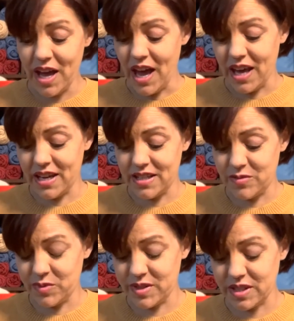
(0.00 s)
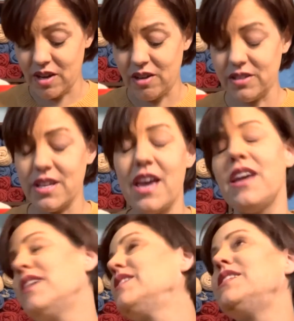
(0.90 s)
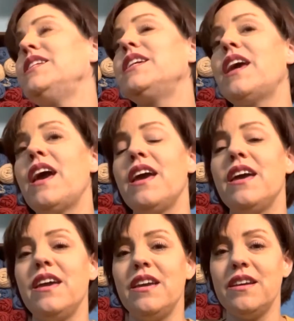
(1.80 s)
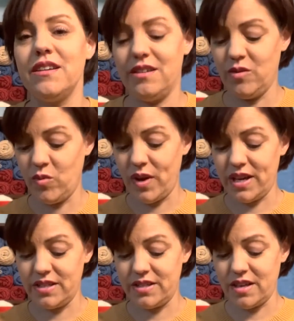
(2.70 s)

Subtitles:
And it was called a DK weight.